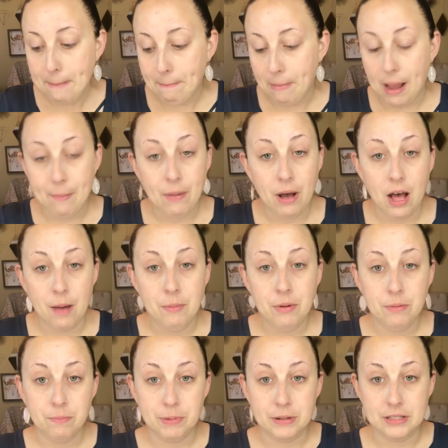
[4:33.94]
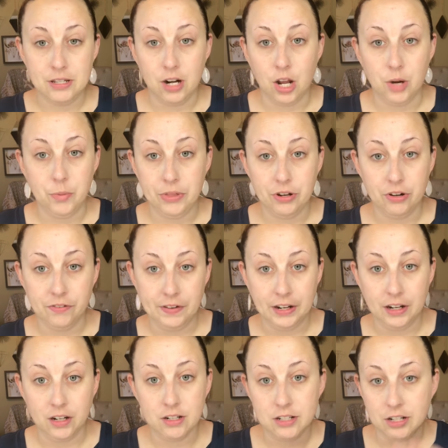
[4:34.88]
my mom puts it on with her
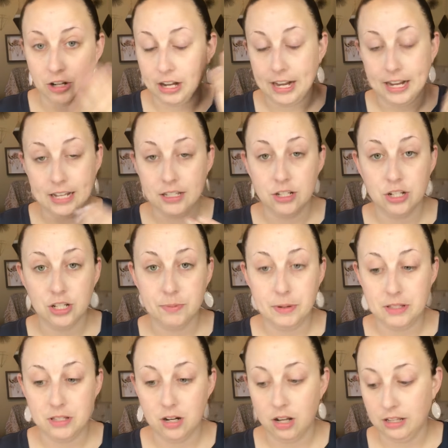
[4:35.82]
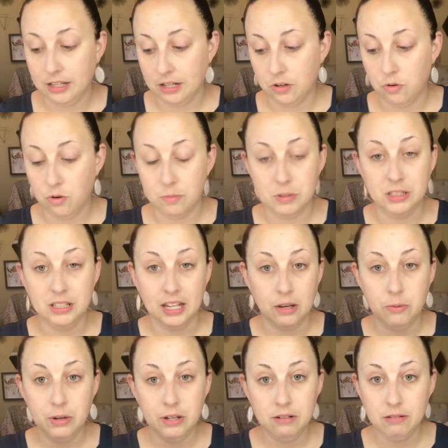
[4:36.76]
fingers and her hands and just puts it on like a normal
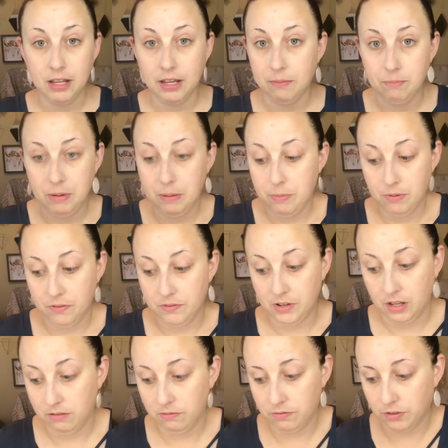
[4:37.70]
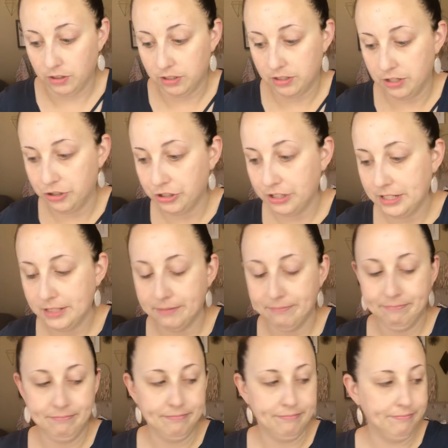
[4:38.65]
liquid, like people have done for centuries.
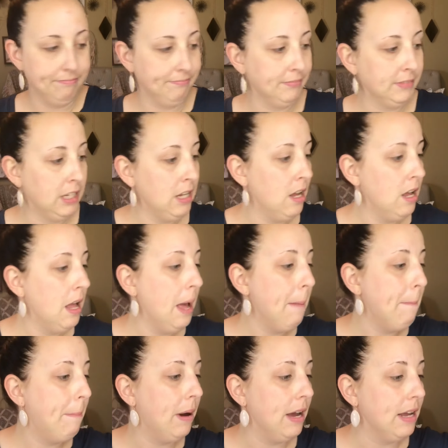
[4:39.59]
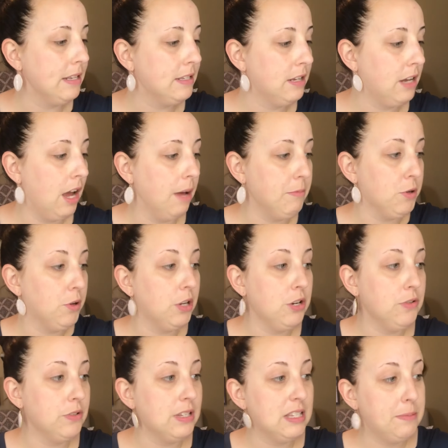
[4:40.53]
But um, you can
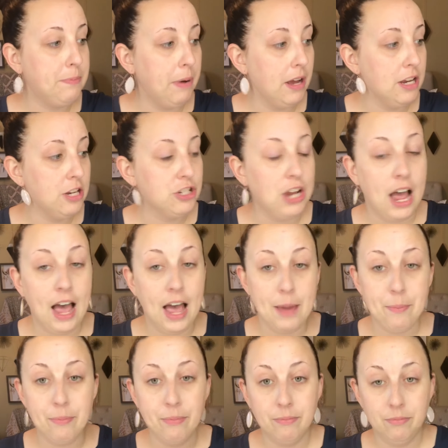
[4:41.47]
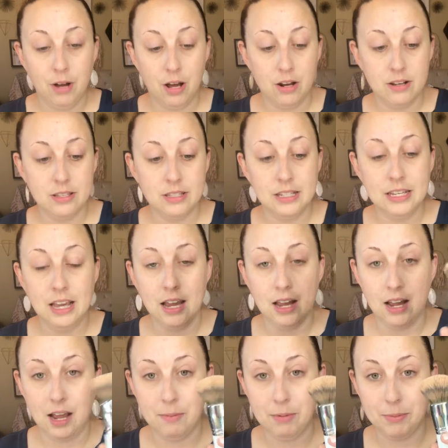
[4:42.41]
use a sponge. I honestly,
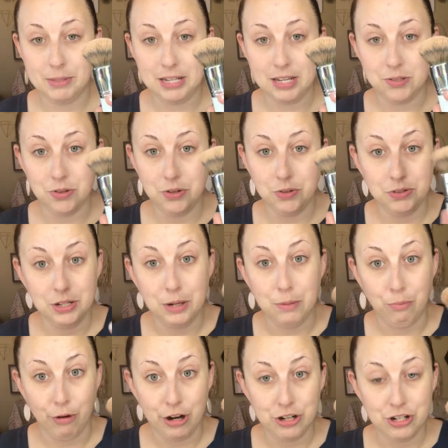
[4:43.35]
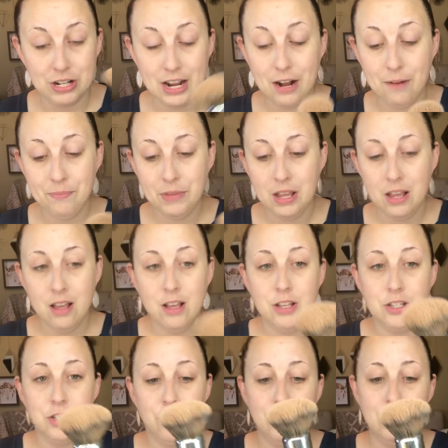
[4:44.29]
I'm obsessed with using a brush now.
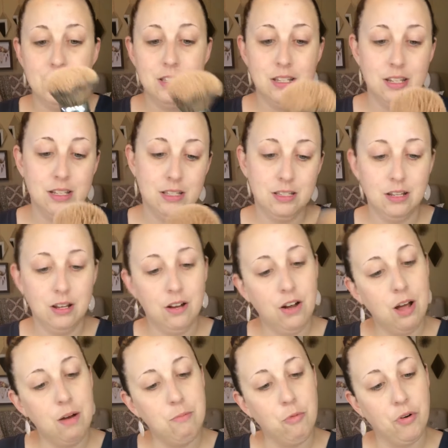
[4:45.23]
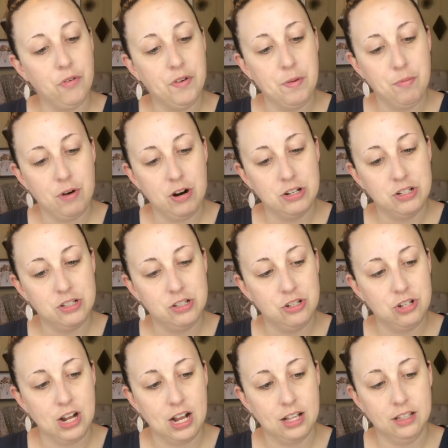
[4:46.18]
So this is a Morphe brush.
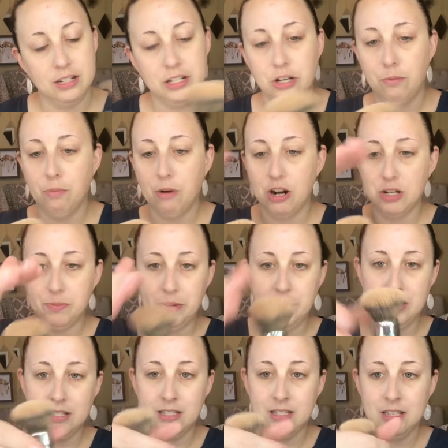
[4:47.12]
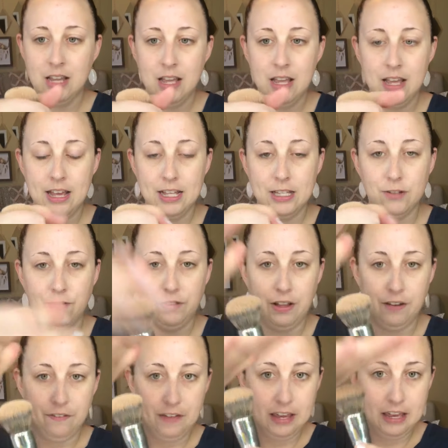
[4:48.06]
It's a Jaclyn Hill brush, but it's it's
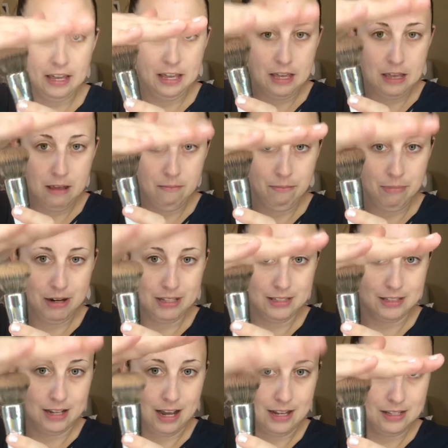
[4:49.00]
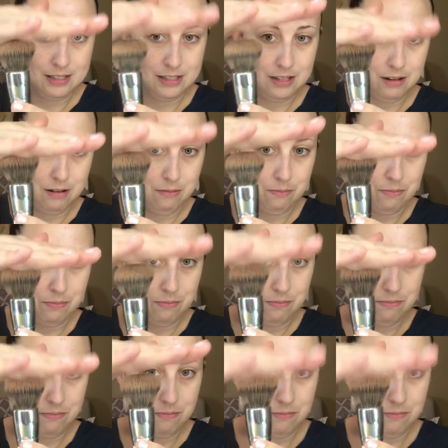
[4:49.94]
fluffy, but it's got some